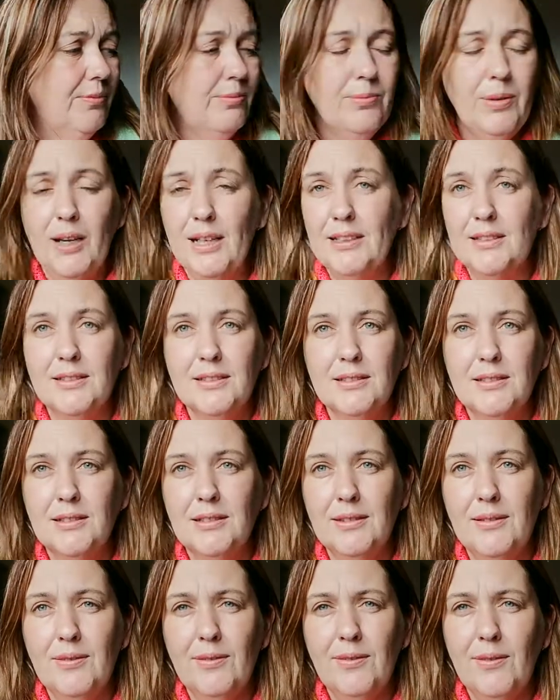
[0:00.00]
my hair
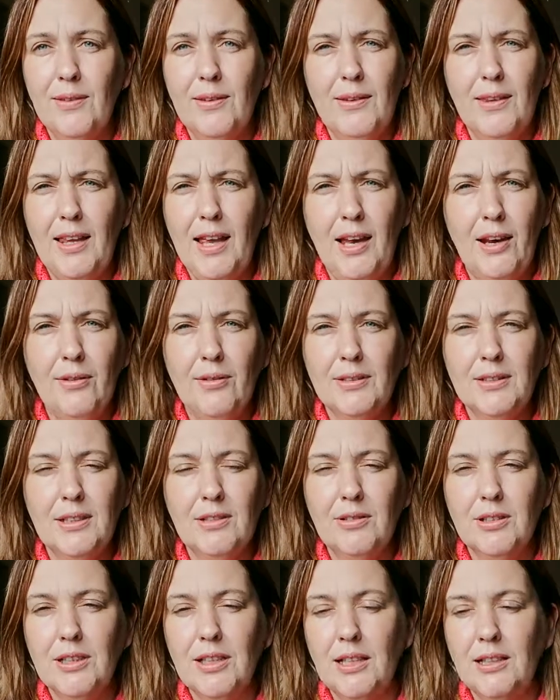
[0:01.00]
is
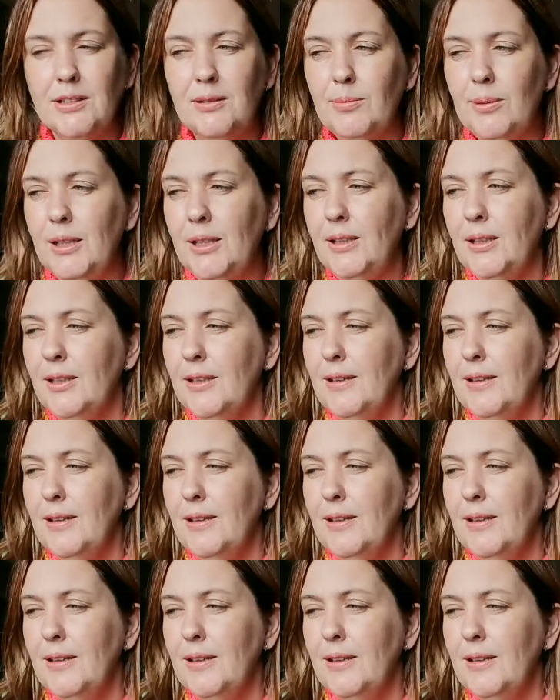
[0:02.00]
irritating me.